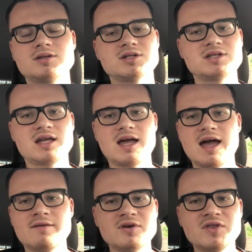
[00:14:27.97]
just
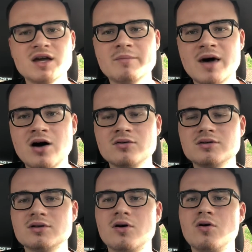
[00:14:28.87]
everything about
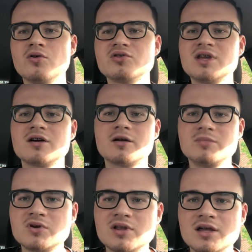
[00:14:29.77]
the whole sneaker
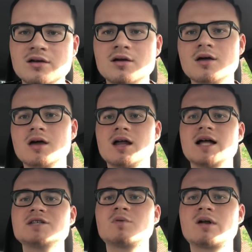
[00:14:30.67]
community, and
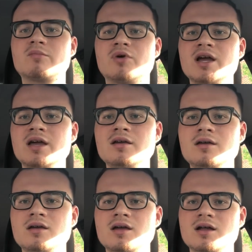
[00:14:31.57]
I just want to bring it
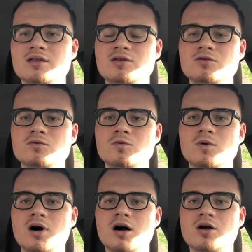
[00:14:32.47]
into
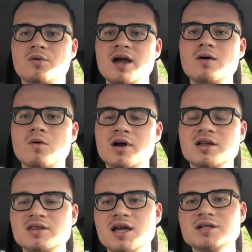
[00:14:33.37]
a great
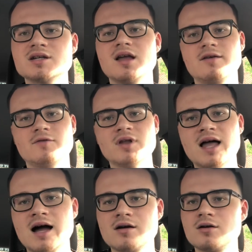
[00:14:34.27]
organization like Foot
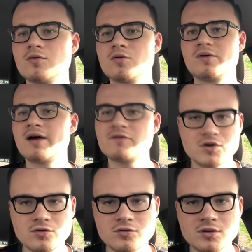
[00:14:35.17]
Locker, or wherever
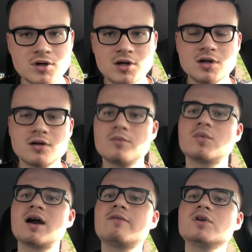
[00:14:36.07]

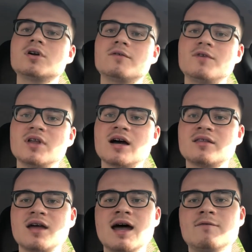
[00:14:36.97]
you're filling
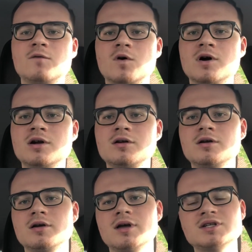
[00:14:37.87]
out the app for,
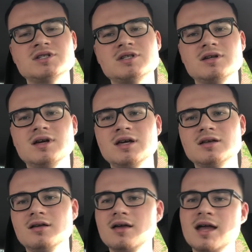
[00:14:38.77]
and just
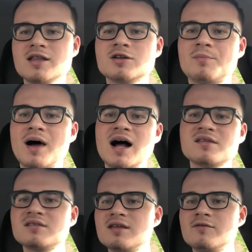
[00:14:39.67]
answer
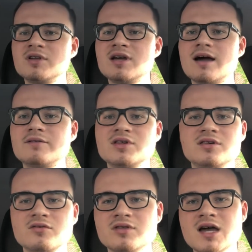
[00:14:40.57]
positively every
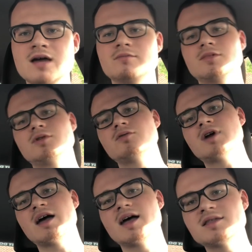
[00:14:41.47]
single time. Do
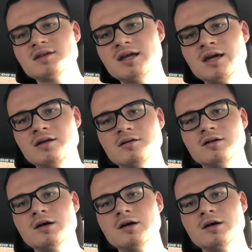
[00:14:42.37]
not hesitate.